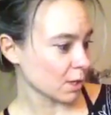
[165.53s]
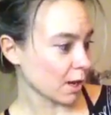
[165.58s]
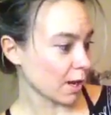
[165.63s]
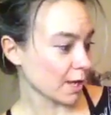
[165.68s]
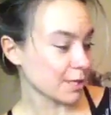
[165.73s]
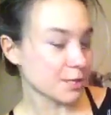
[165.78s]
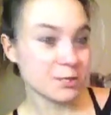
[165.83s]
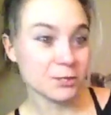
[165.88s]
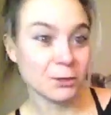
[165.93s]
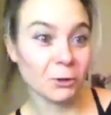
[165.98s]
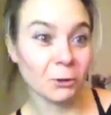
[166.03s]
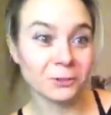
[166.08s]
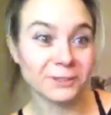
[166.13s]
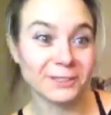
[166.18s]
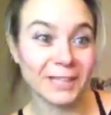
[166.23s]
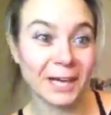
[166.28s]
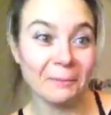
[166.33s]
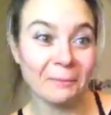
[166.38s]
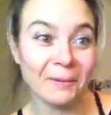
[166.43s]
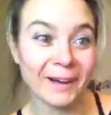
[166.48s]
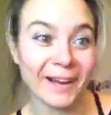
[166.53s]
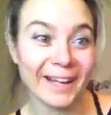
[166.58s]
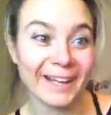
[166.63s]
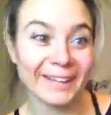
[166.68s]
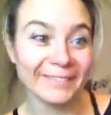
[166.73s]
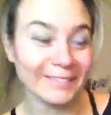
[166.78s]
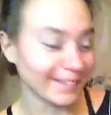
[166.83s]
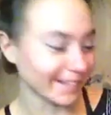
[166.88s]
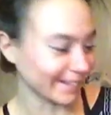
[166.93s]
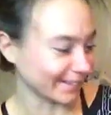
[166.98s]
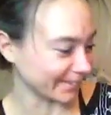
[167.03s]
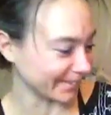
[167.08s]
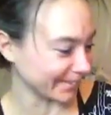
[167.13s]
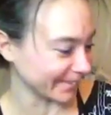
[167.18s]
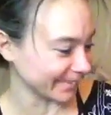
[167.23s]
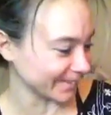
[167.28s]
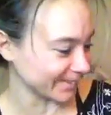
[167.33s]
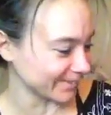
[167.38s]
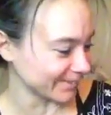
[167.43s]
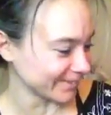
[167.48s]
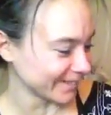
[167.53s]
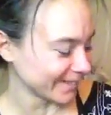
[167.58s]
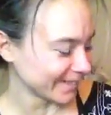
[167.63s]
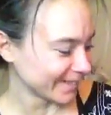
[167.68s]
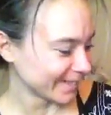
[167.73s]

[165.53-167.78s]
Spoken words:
I just called someone. I didn't want to call them.